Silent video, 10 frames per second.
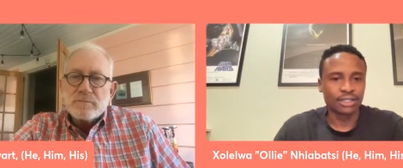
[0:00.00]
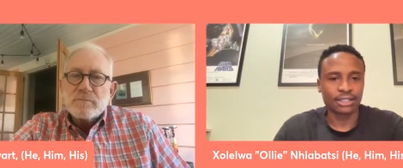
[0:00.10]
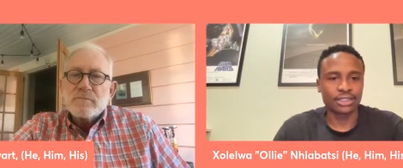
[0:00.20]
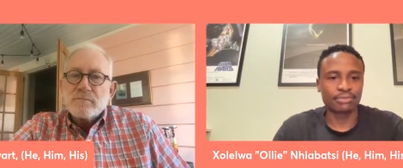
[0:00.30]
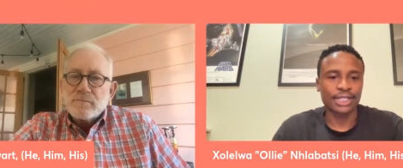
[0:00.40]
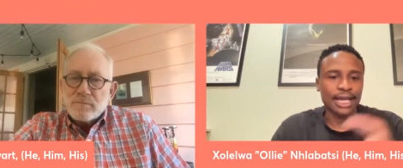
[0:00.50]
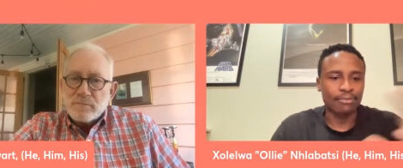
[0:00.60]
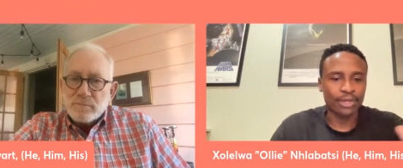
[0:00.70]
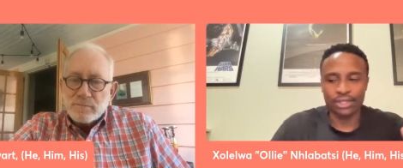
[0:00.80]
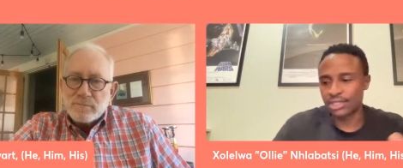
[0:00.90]
Speaker 1: not to be
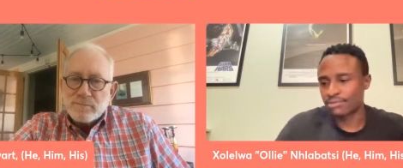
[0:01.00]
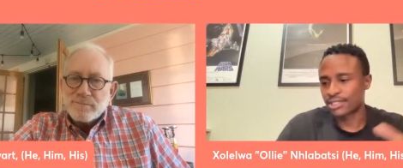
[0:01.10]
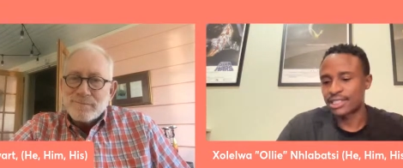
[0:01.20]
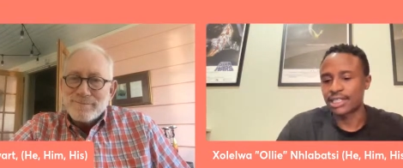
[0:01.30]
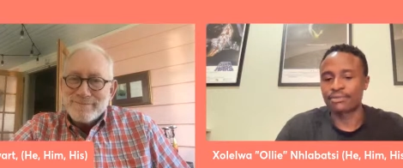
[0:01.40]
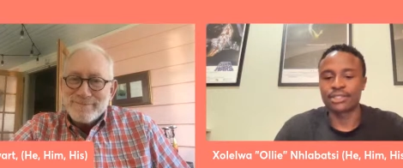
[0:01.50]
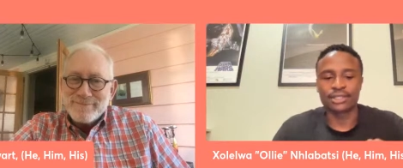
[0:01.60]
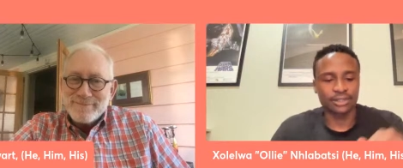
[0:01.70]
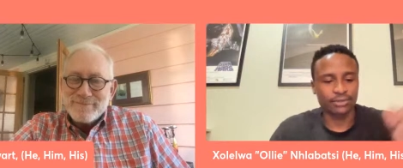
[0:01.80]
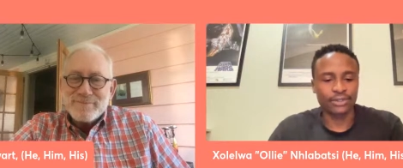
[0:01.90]
happy not to be sad i
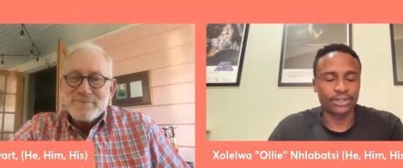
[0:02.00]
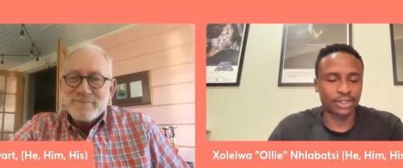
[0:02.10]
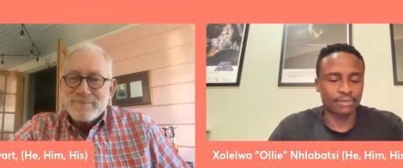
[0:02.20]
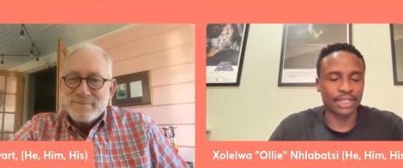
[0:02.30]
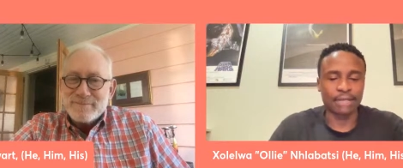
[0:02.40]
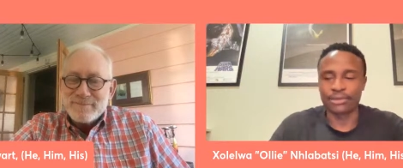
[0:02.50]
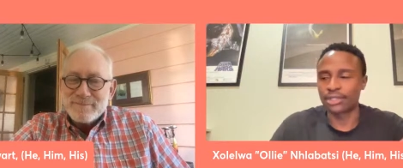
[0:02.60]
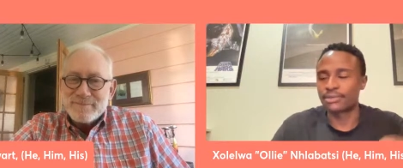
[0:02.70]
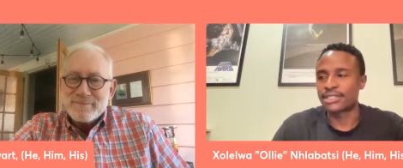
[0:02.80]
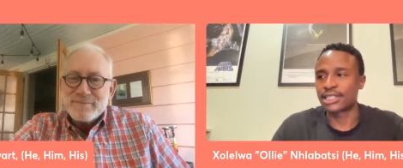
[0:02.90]
mean it's of course you're gonna be
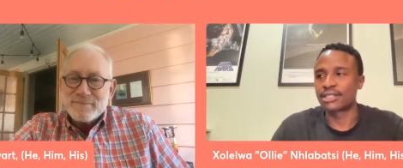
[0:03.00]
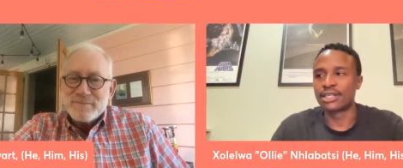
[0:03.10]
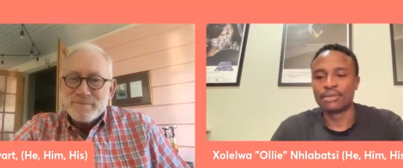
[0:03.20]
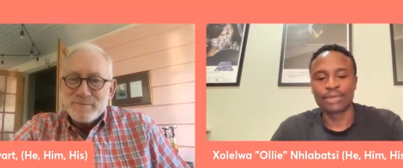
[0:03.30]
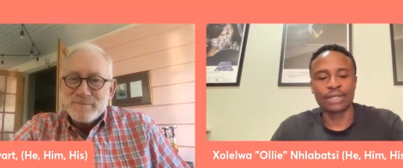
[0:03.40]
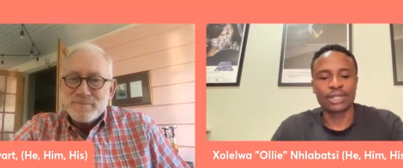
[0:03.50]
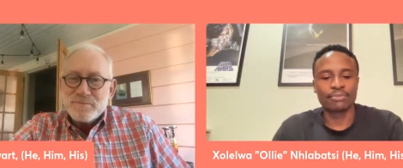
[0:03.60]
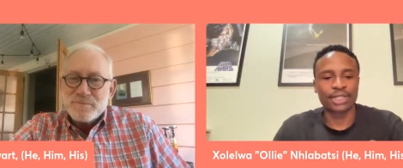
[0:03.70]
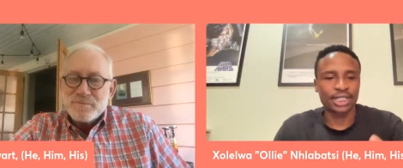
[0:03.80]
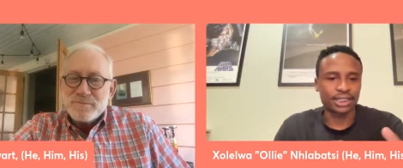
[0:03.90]
happy you're gonna be sad but i
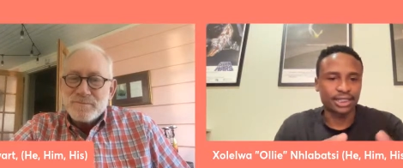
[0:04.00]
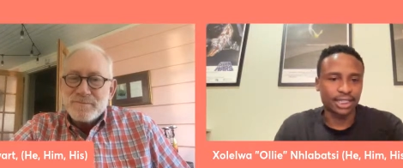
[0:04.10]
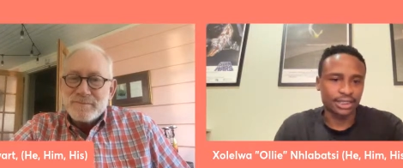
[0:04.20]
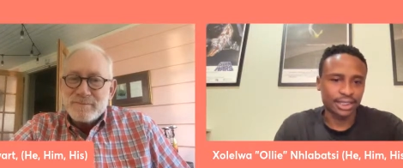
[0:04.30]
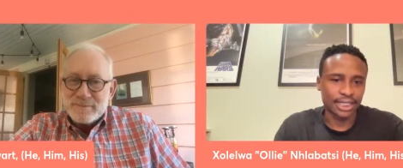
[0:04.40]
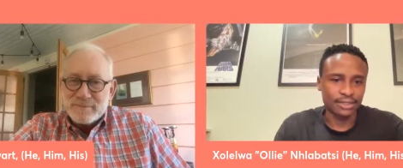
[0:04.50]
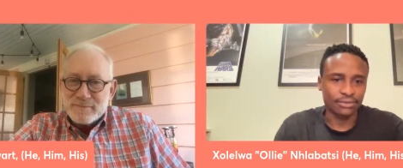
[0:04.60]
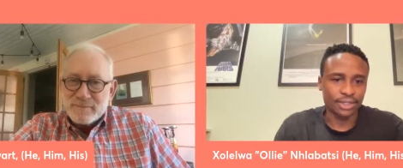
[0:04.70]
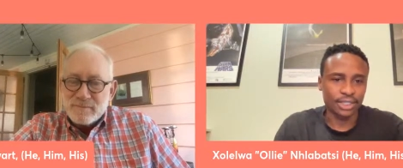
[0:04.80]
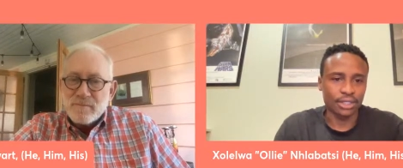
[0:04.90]
want to be content
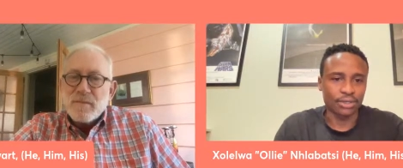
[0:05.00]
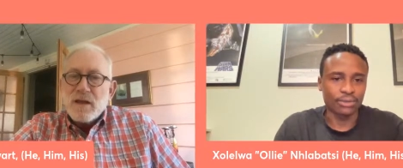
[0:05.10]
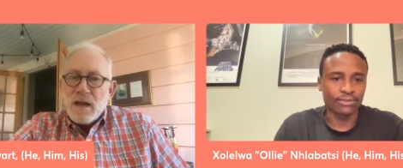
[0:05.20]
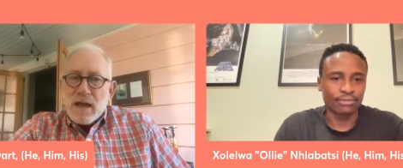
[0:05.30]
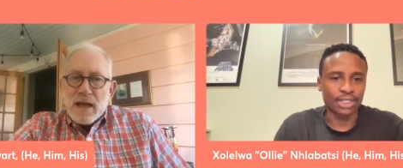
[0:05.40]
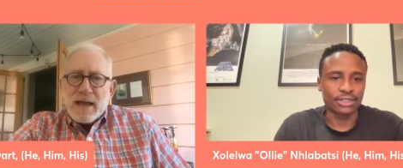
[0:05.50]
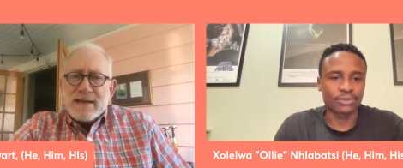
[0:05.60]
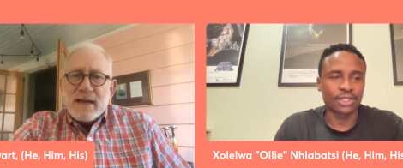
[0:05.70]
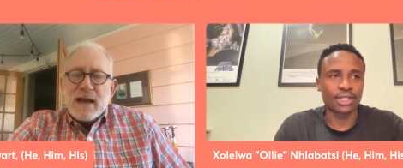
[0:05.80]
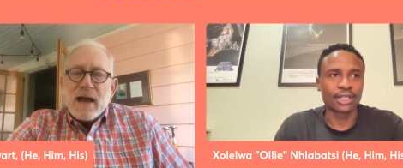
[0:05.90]
that's what the goal for me i
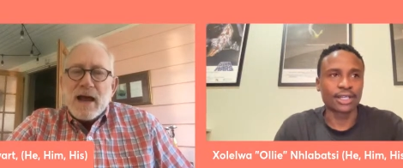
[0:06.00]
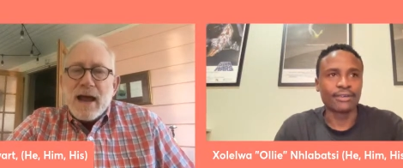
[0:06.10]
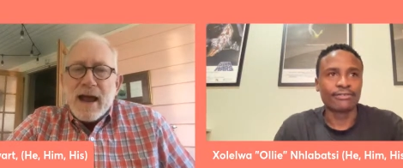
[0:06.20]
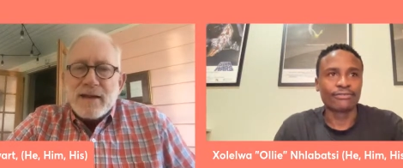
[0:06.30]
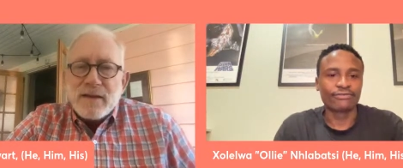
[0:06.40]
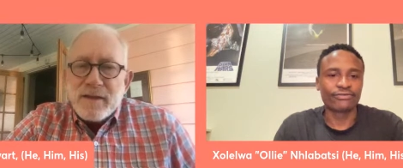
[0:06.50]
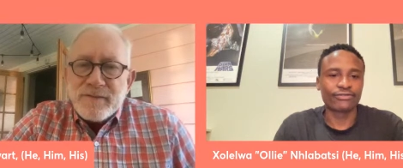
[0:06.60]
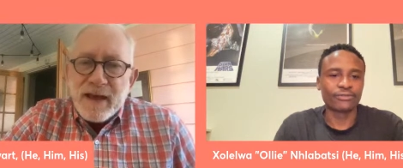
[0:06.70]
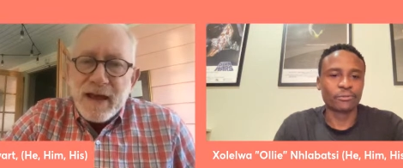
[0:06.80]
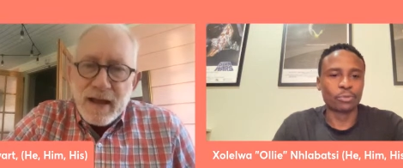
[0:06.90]
just yeah
Speaker 2: to- I, I
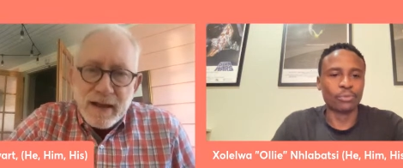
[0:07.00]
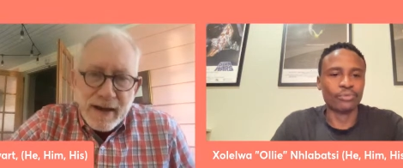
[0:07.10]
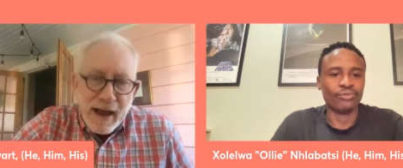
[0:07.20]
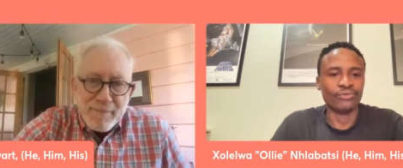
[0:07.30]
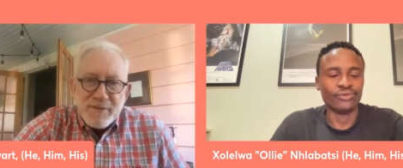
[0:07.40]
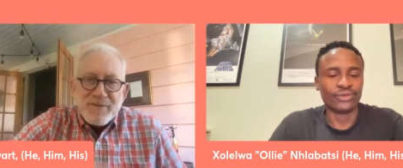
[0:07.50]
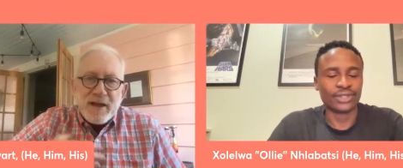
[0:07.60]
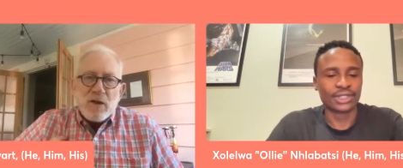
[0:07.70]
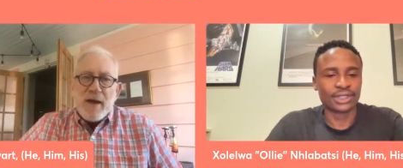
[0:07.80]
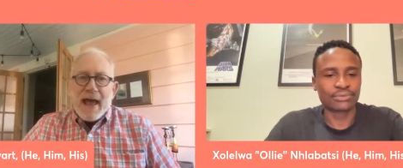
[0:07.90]
love that and i'm a
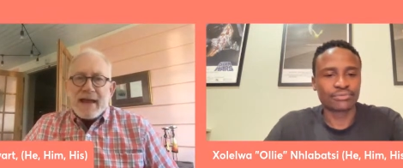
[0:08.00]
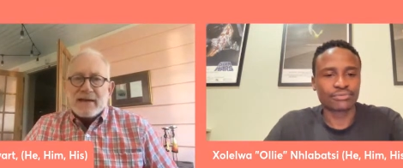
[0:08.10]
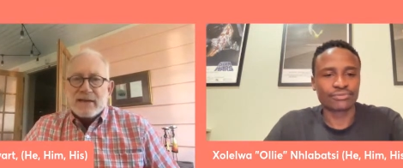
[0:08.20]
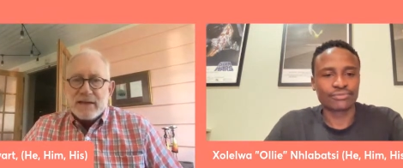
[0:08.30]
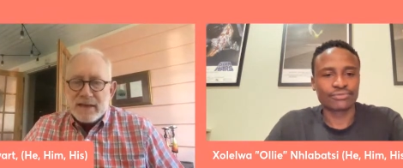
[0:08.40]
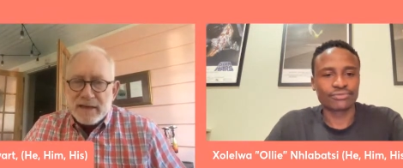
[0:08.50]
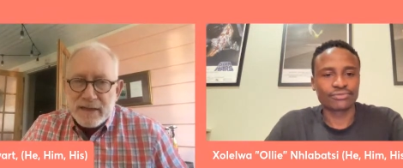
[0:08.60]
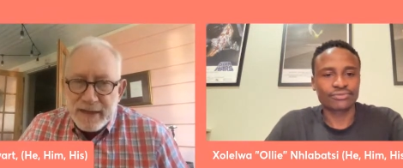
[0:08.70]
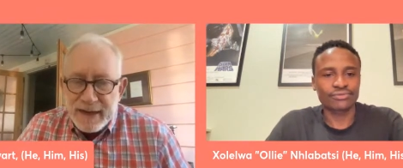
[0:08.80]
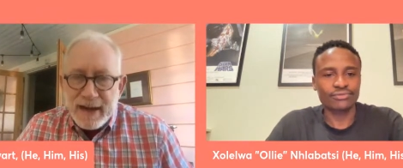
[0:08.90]
fellow
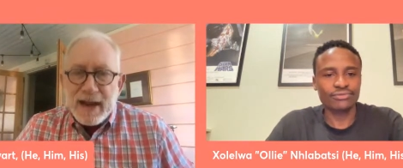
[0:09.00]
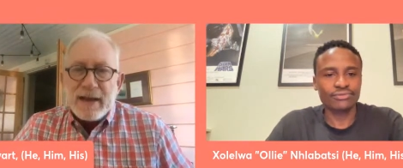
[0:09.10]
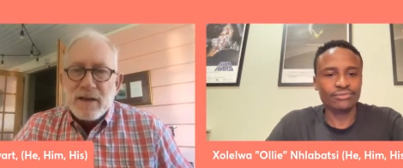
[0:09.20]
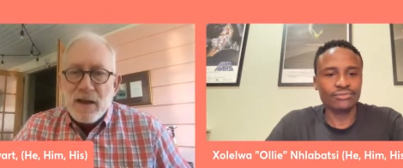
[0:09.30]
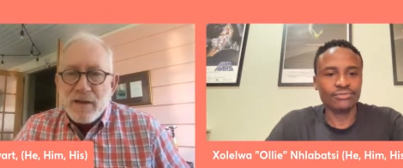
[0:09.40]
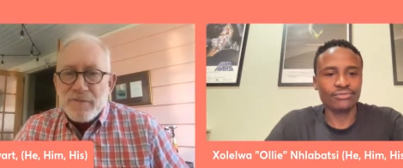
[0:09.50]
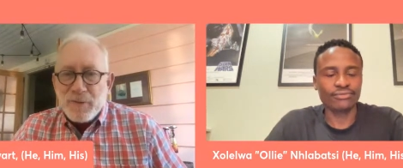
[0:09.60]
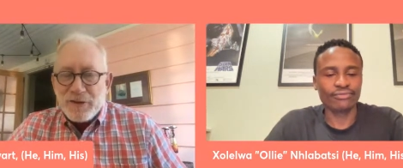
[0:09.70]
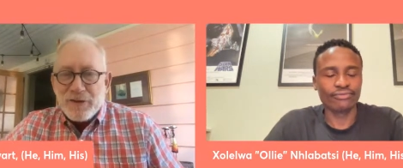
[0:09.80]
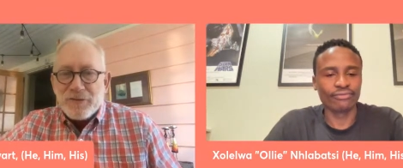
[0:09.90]
anglican and i love
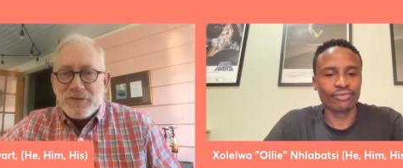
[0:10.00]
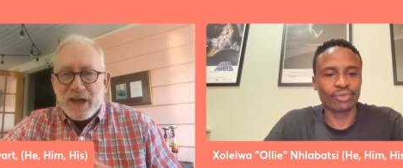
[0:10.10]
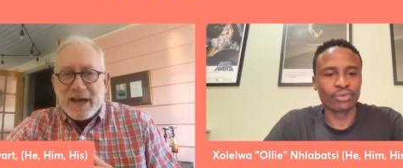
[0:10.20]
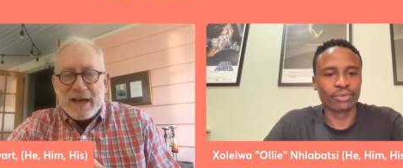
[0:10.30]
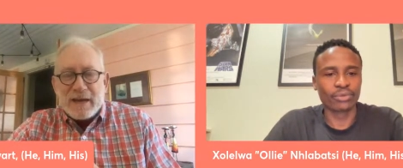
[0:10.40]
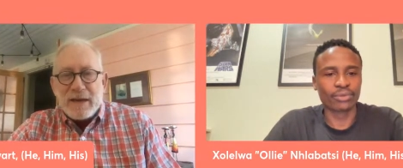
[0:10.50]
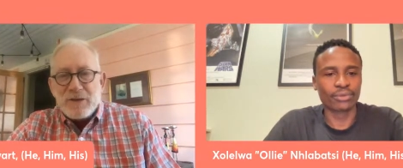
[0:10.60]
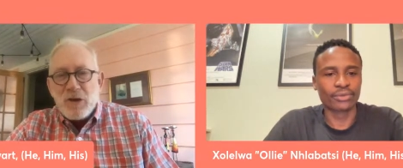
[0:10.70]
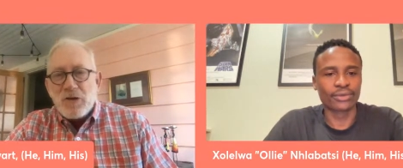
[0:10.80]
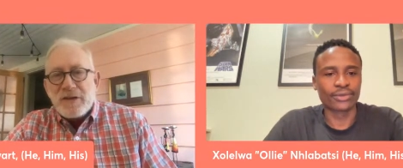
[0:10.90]
what you're saying
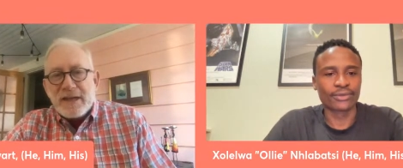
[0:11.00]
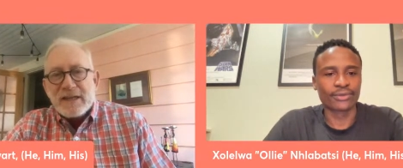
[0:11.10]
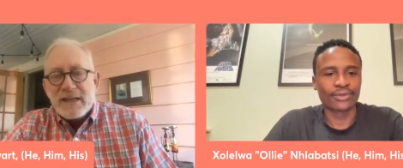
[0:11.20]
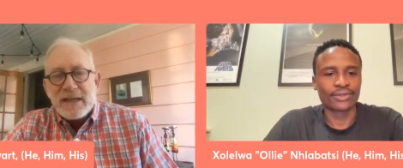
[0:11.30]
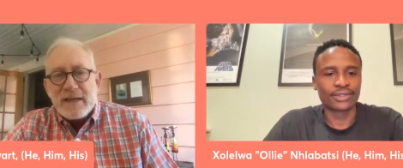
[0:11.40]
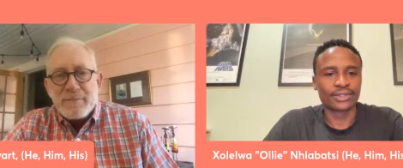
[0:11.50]
and you're articulating it